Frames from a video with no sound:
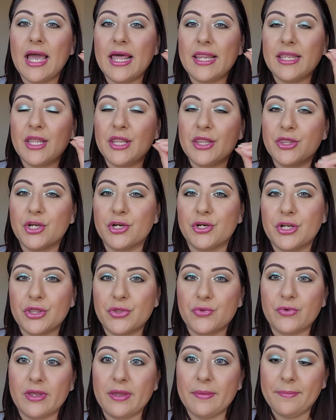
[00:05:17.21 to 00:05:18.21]
and then
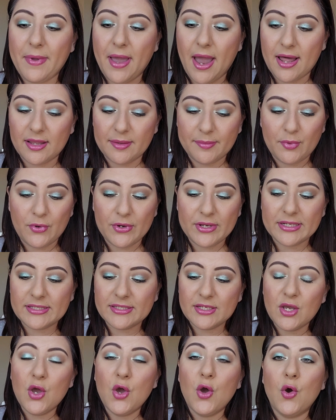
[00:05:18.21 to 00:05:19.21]
33 palette
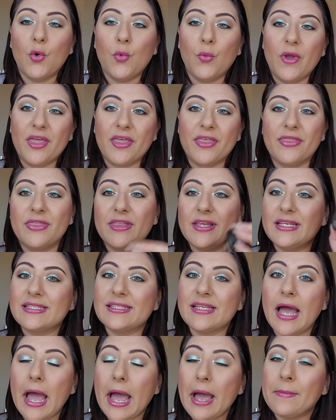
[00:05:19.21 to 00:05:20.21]
points with
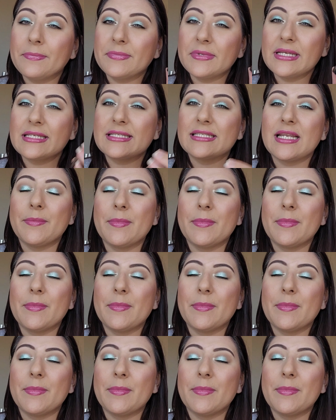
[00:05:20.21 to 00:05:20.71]
these empties.